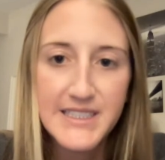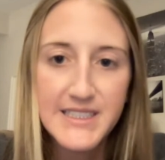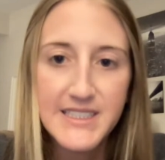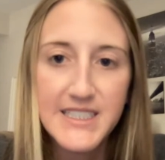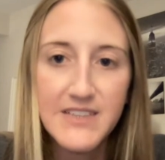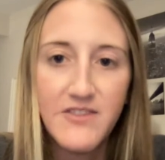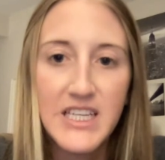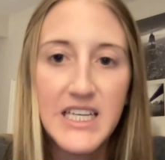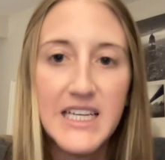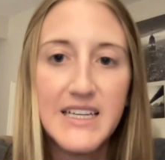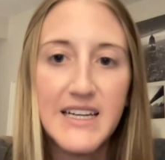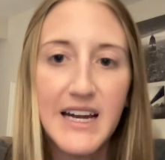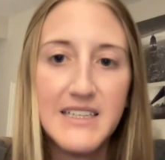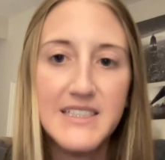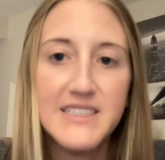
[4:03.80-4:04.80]
sensitivity,
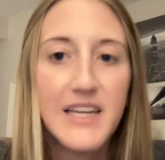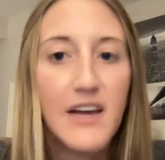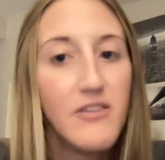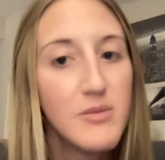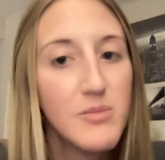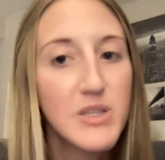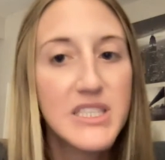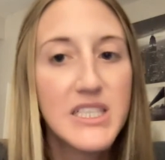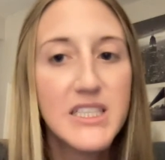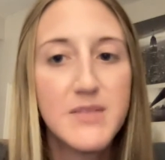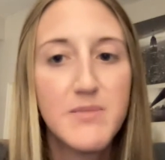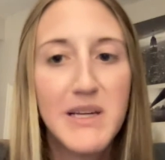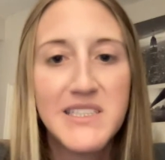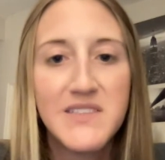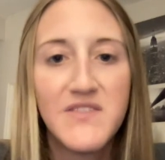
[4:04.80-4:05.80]
97%
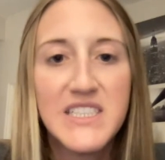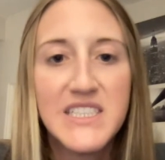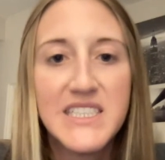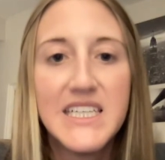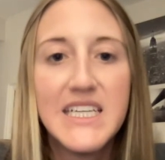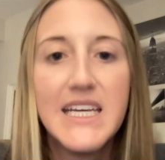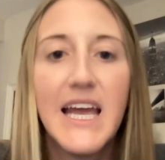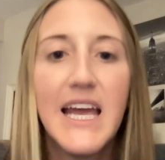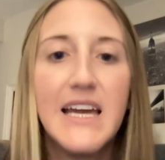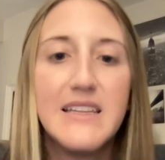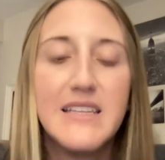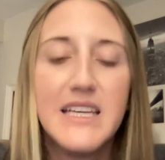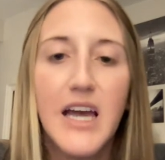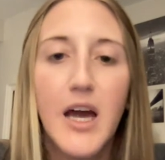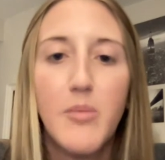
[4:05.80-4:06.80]
specificity,
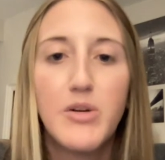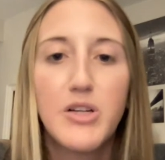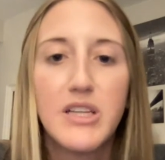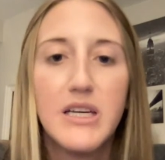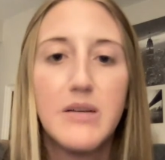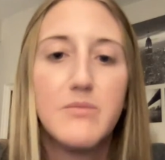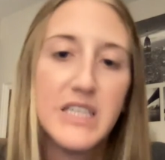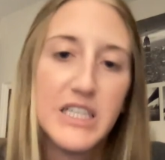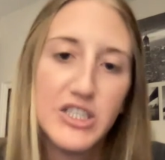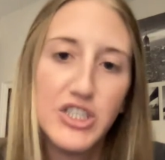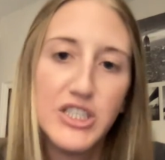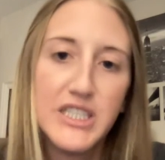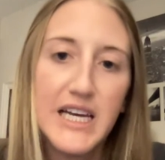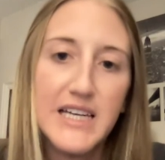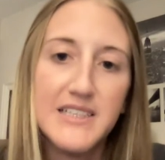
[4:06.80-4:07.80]
and the upper limb
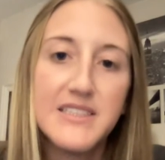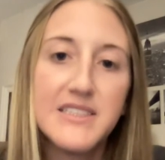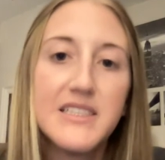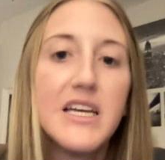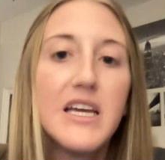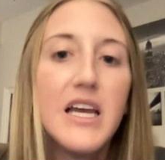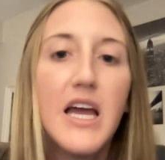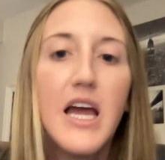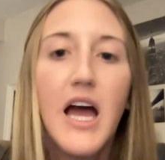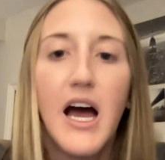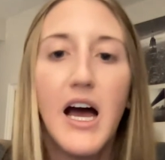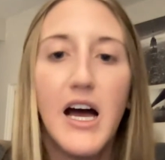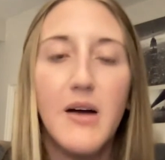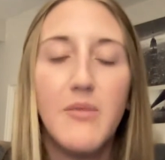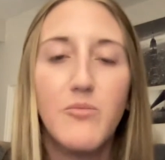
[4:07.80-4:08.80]
tension test,
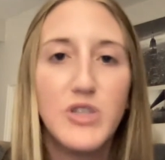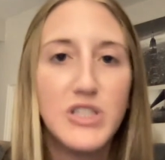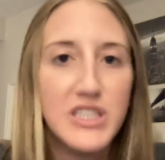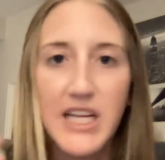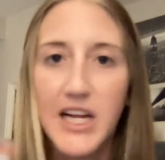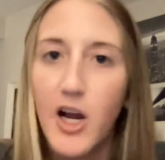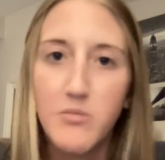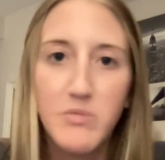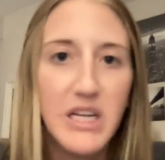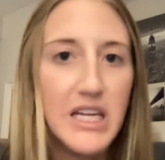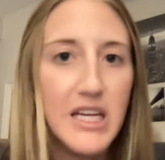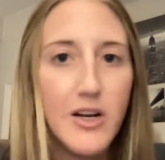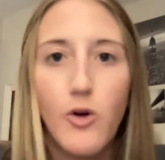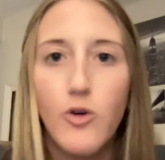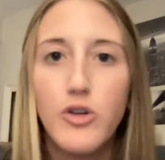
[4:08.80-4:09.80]
which is like our
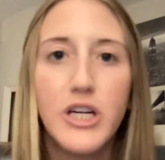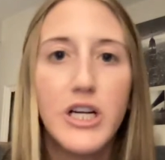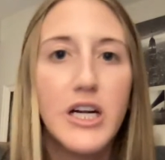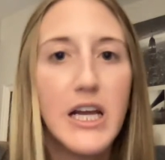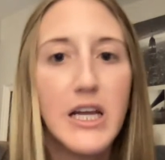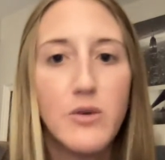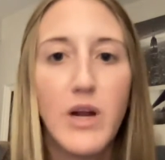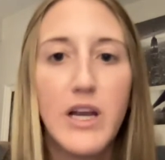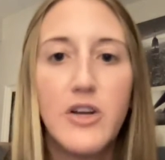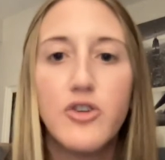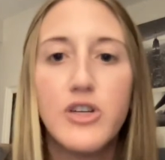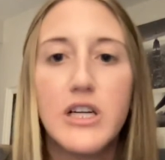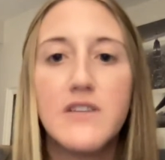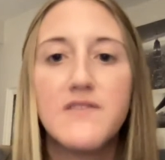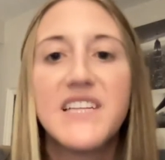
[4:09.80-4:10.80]
median ulnar and radial
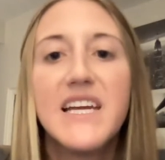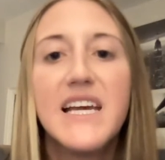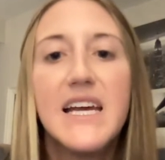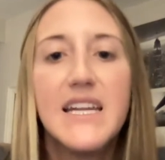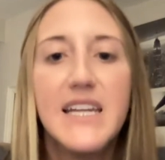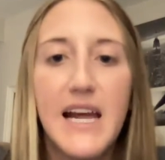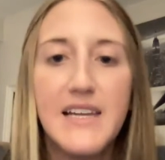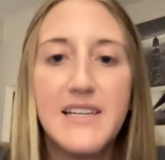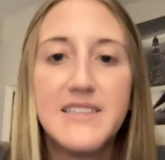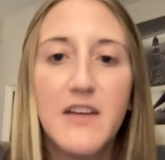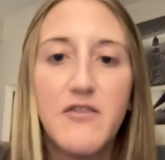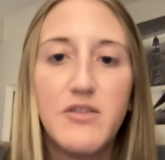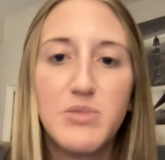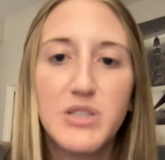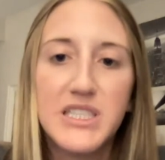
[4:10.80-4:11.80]
nerves,
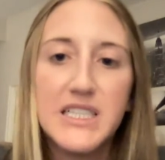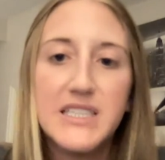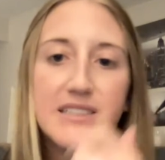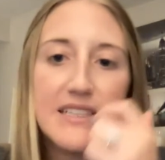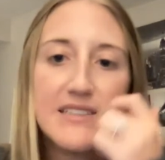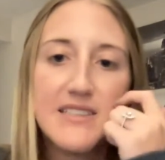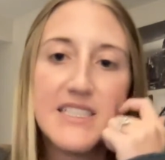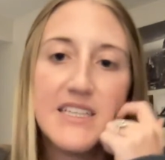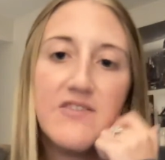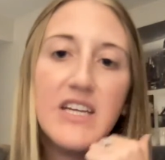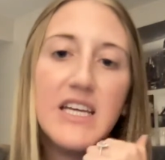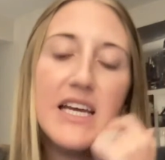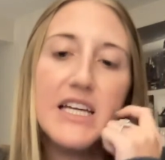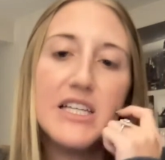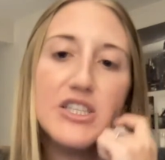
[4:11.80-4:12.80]
97%
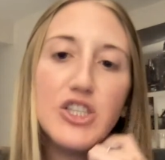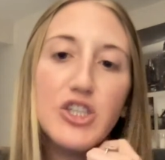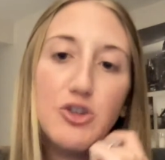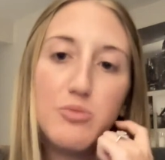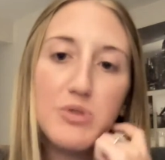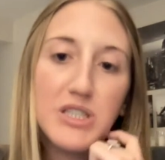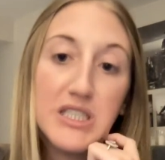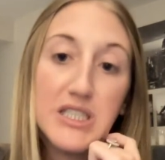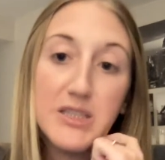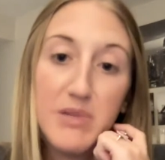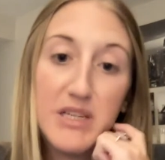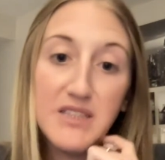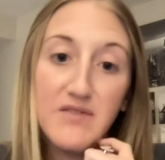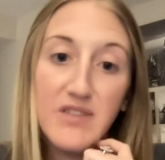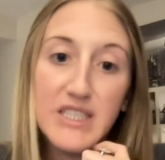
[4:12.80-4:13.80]
sensitivity and 2%
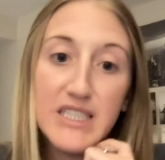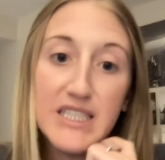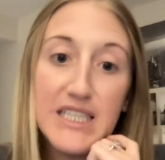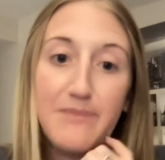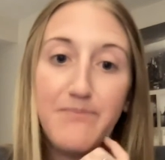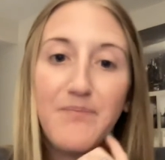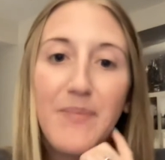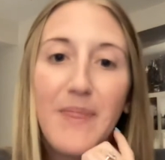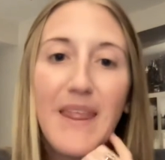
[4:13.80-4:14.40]
specificity.